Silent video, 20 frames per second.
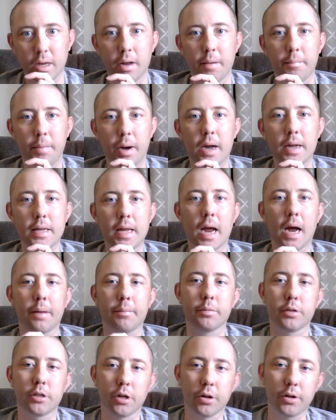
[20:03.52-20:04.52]
But yeah,
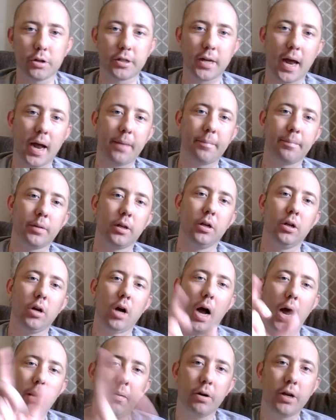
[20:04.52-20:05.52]
so there's that.
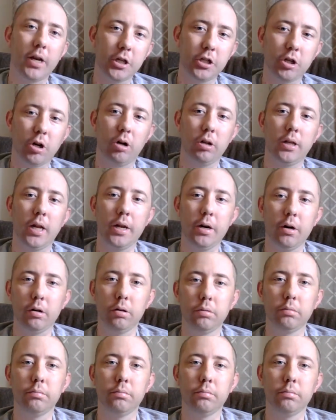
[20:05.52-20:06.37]
I will catch y'all later.